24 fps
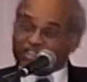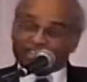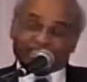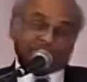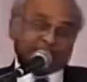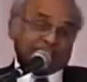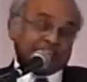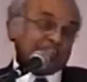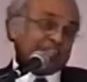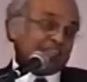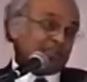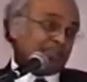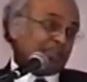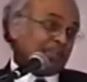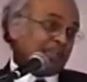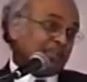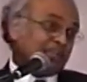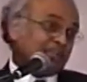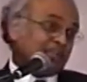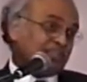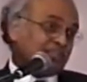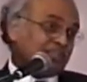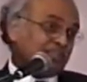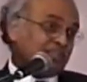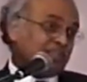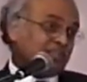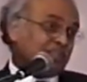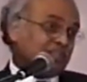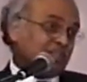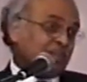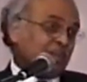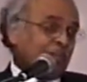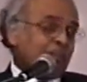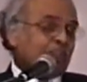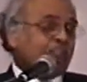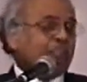10 Commandments.
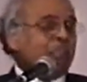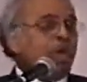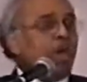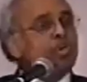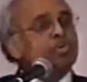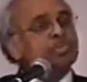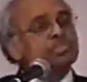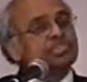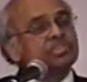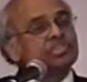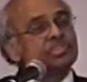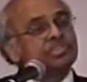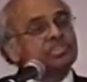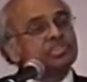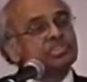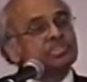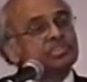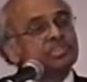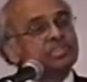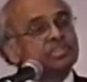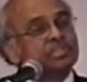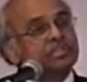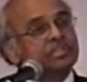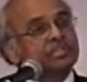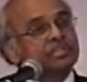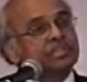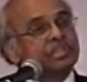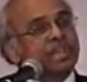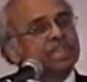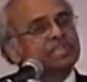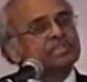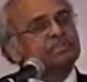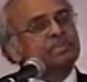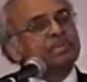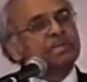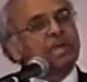Moses
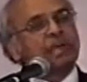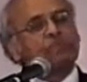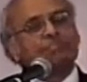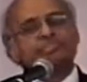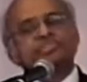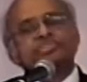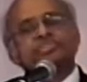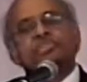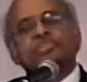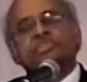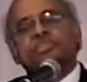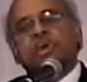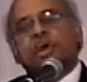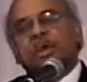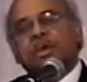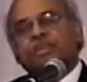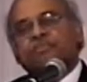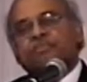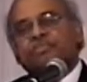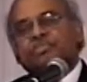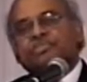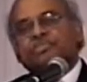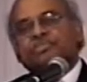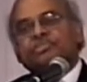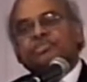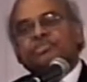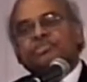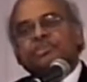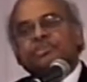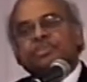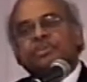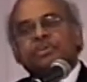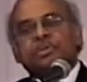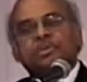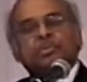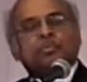has become synonymous
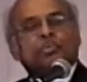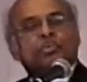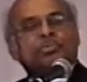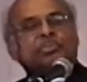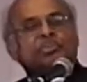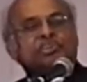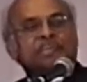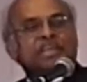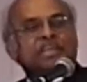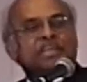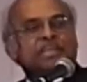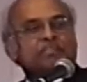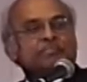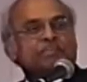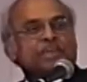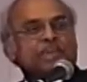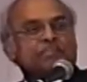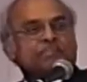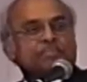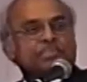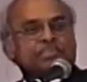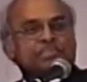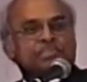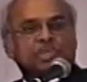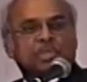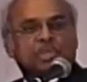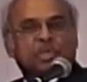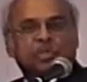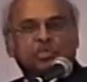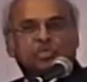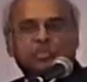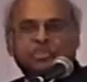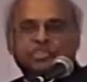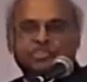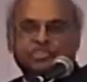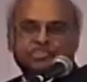with the 10 Commandments,
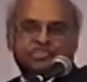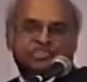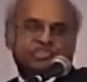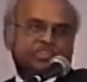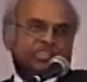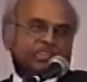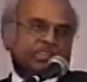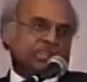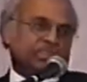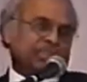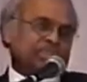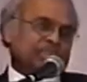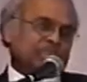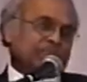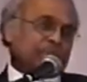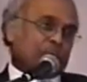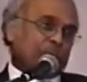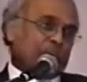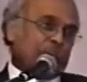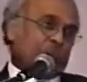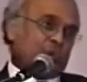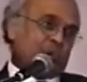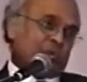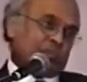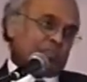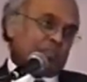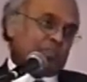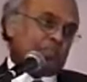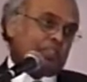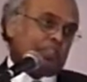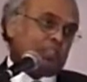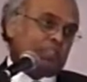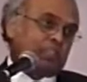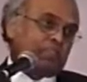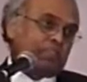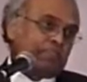which is the law.
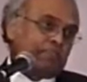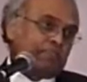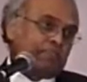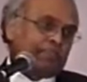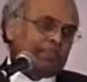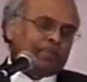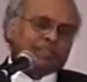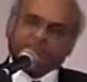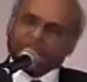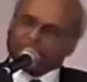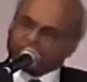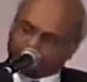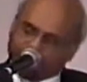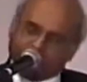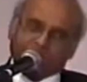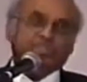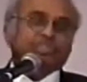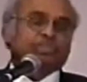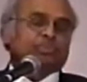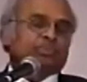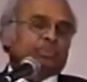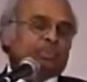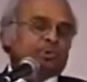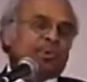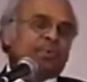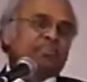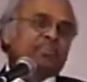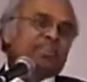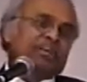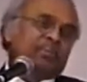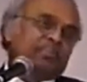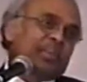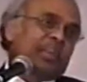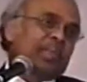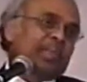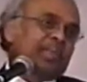Joshua, on
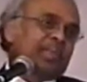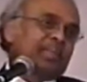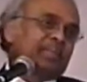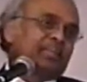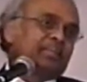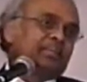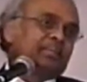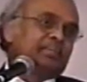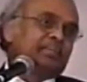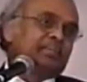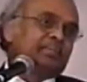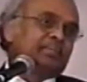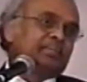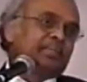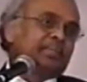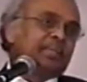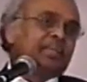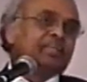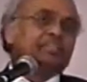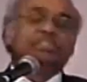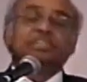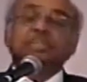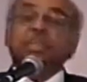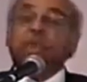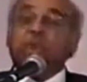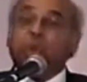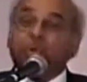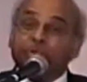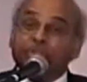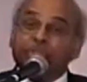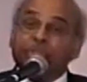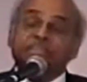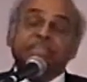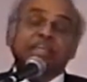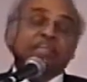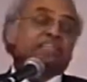the other hand, is the
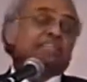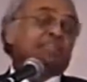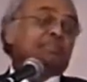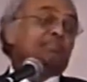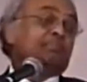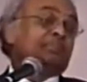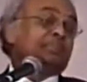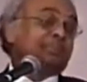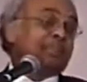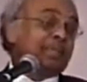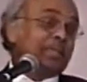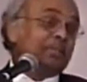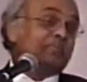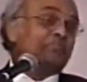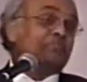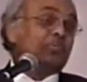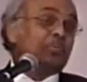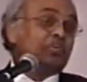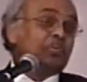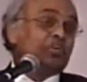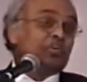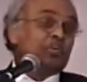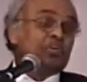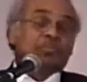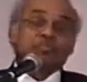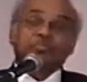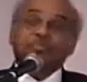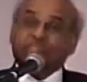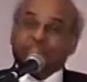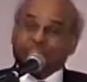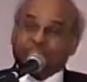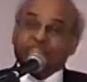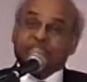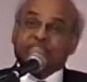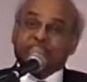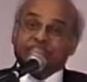Old Testament name for
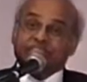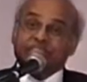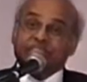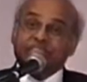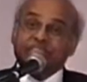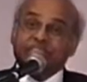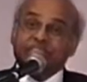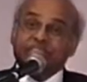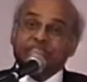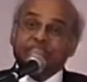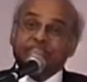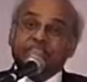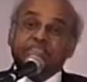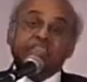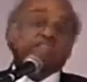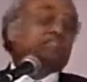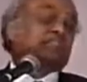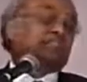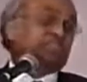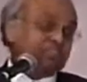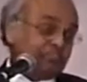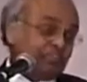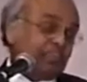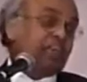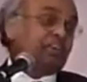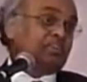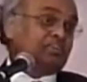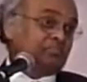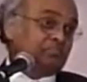Jesus, Yeshua.